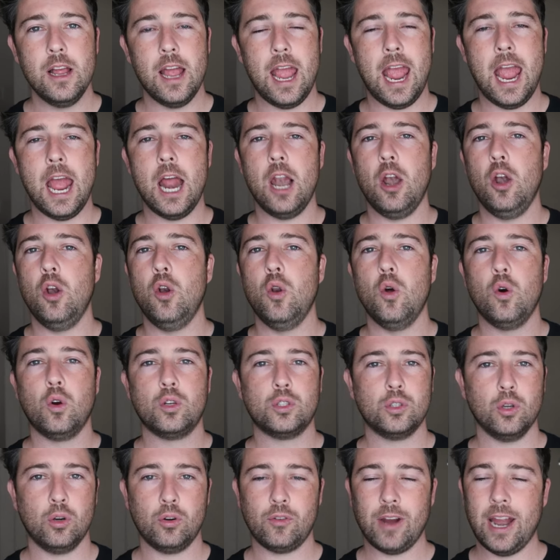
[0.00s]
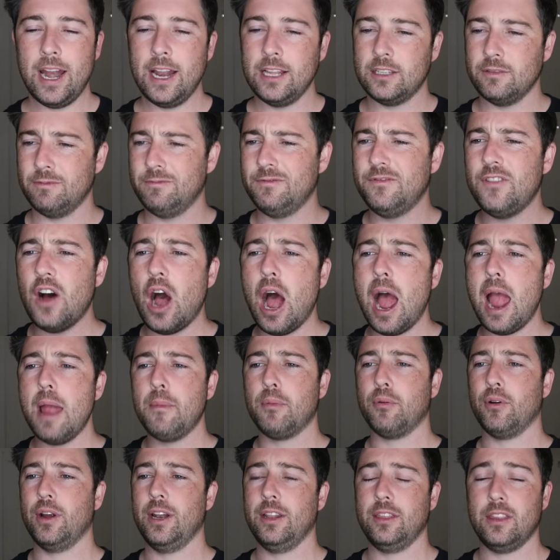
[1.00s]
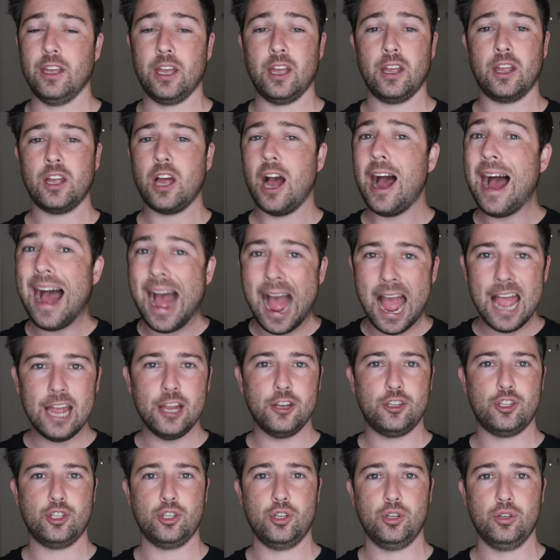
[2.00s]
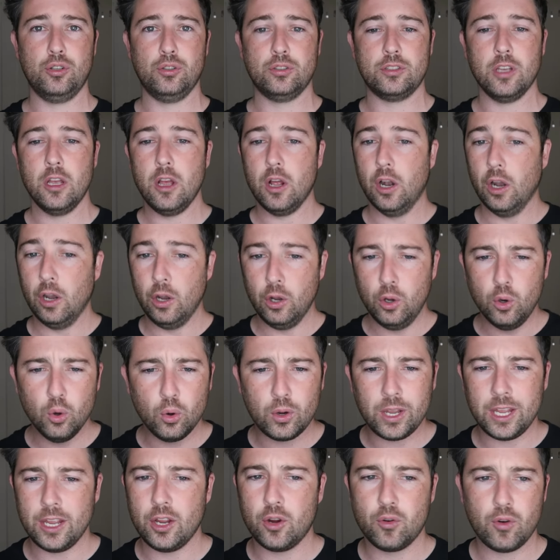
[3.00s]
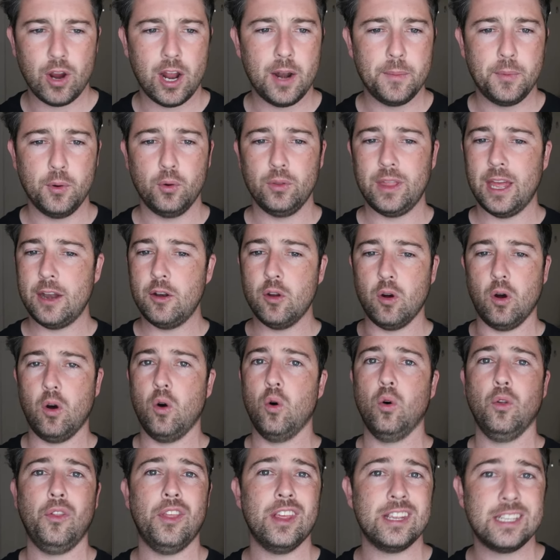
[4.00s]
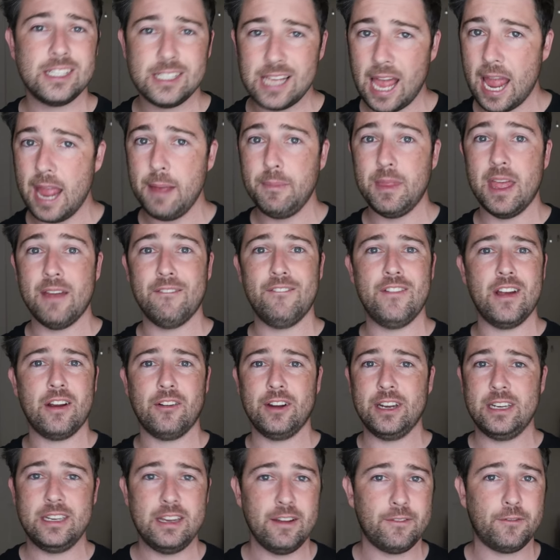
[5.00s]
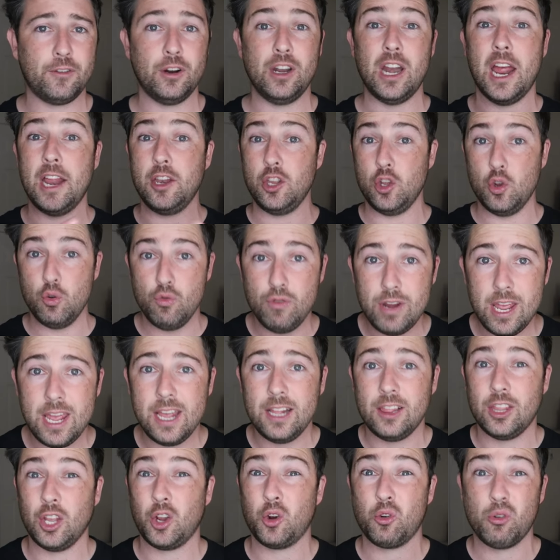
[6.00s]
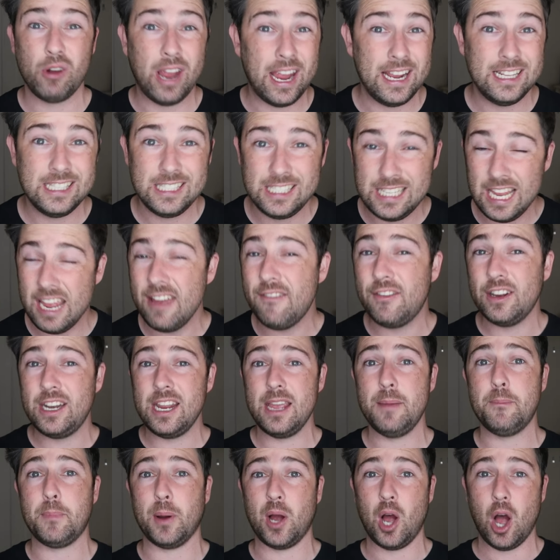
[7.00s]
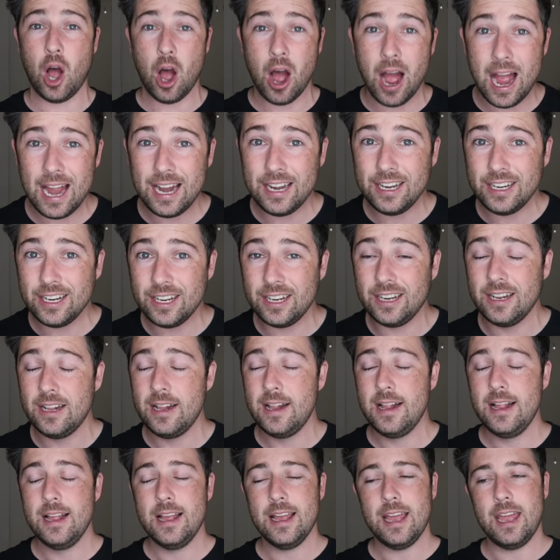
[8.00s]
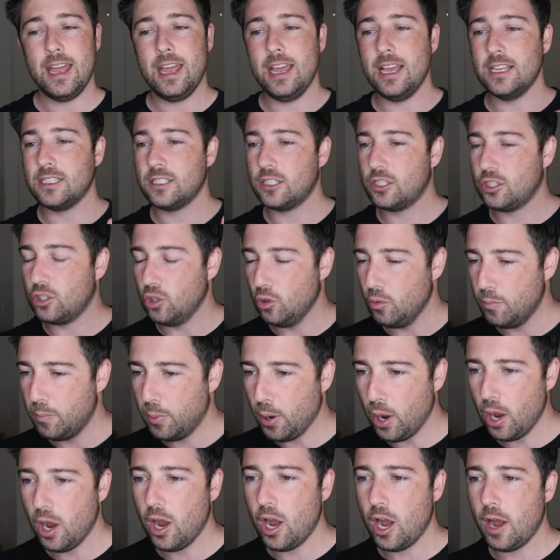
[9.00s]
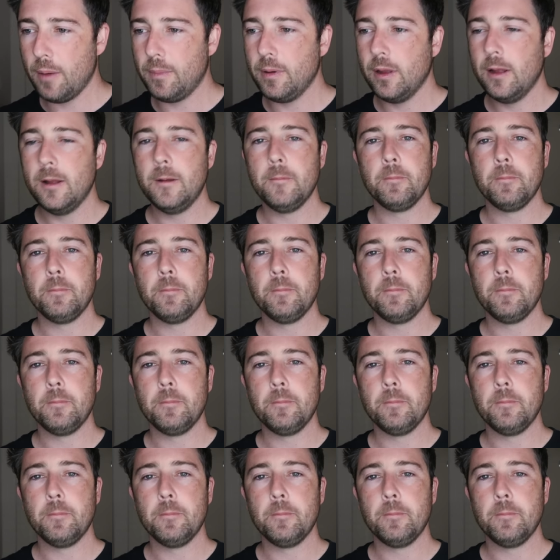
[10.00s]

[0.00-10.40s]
It looks all great. It's vibrant. The kaijus look incredible. They're not all the same. They're very different and unique. The creativity behind it is superb.